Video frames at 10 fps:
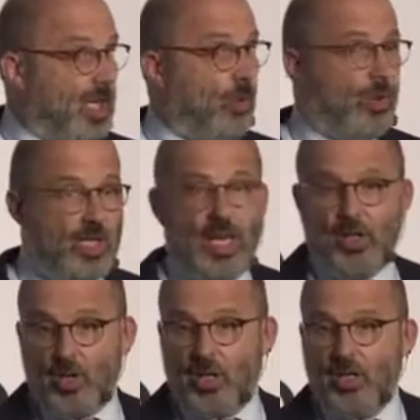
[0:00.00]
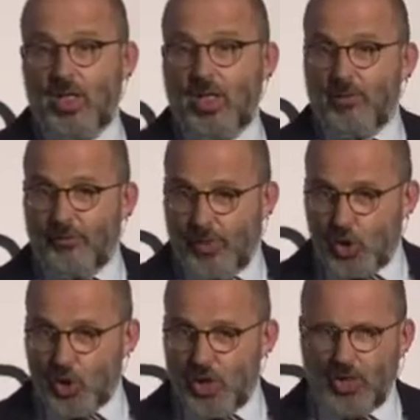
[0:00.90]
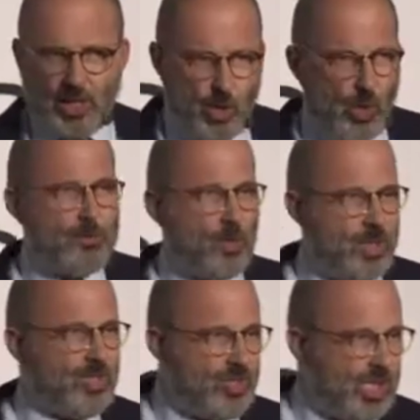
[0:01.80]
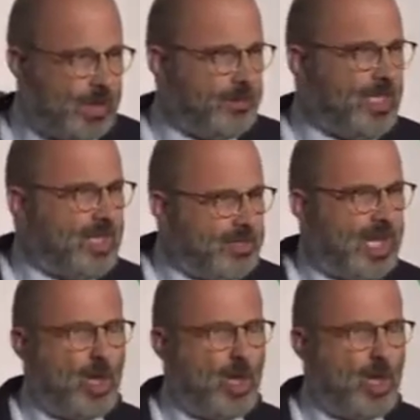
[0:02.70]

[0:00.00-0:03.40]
coordination function, equipped with a team to